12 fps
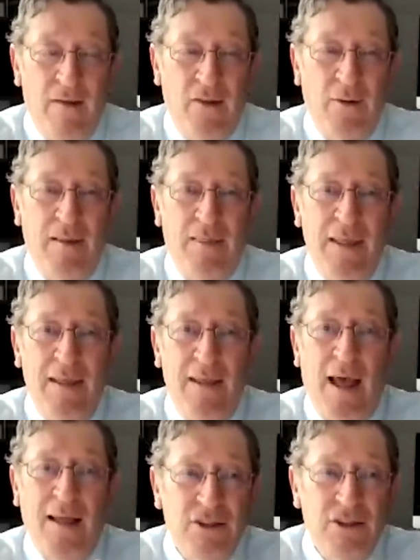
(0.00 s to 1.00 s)
So I think
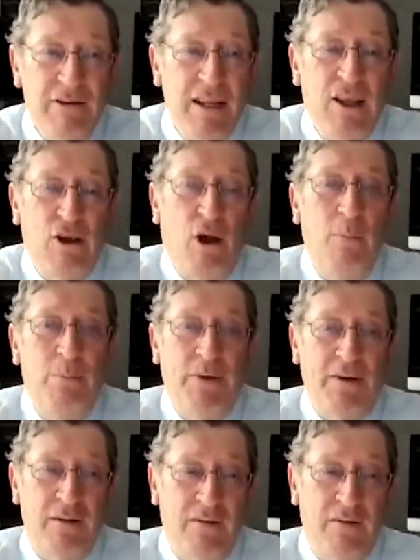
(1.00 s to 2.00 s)
utter
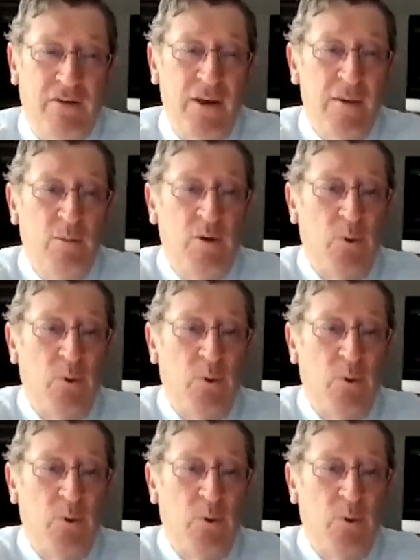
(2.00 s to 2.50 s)
incompetence